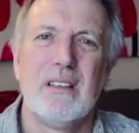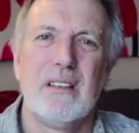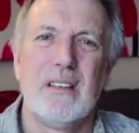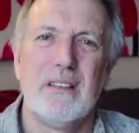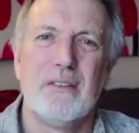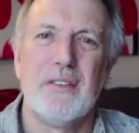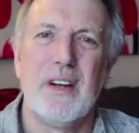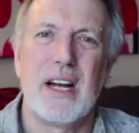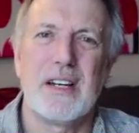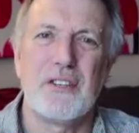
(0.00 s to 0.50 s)
In
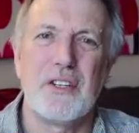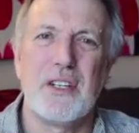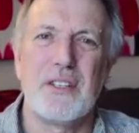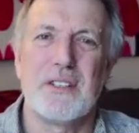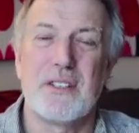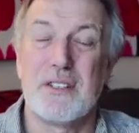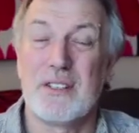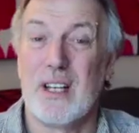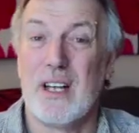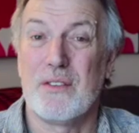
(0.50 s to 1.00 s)
fact,
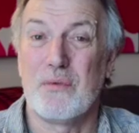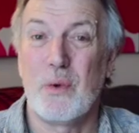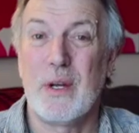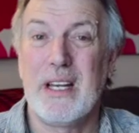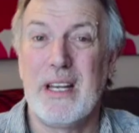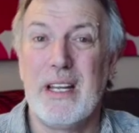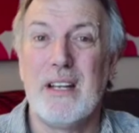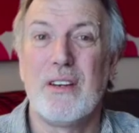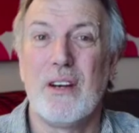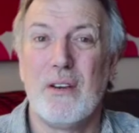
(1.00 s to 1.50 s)
Jesus says we
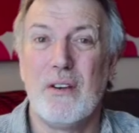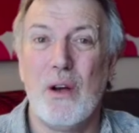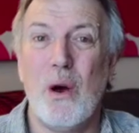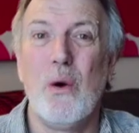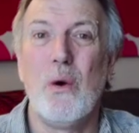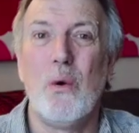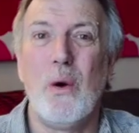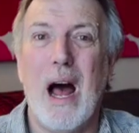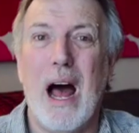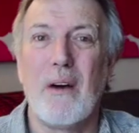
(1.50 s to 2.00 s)
need to
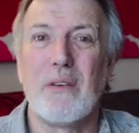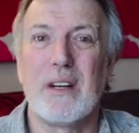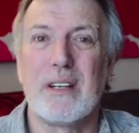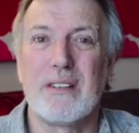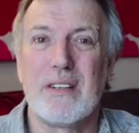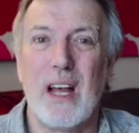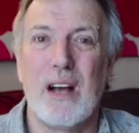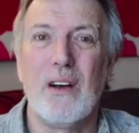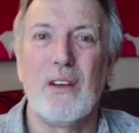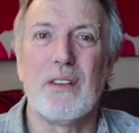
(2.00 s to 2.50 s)
know how to
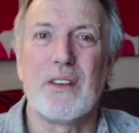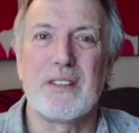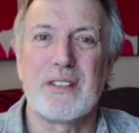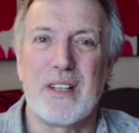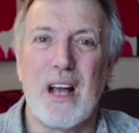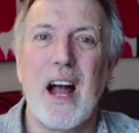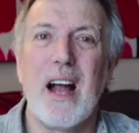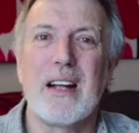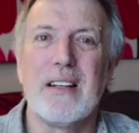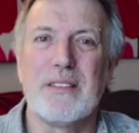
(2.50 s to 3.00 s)
tell the
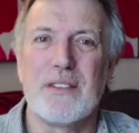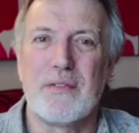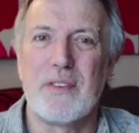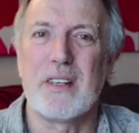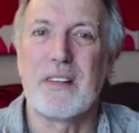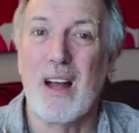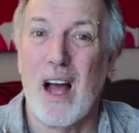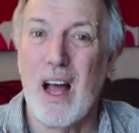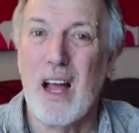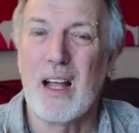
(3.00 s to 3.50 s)
signs of
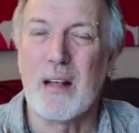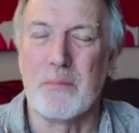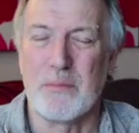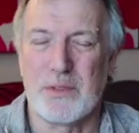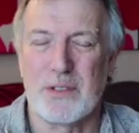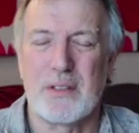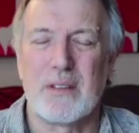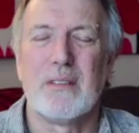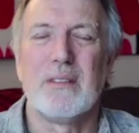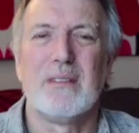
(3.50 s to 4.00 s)
the
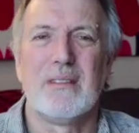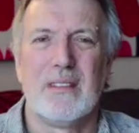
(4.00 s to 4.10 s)
times.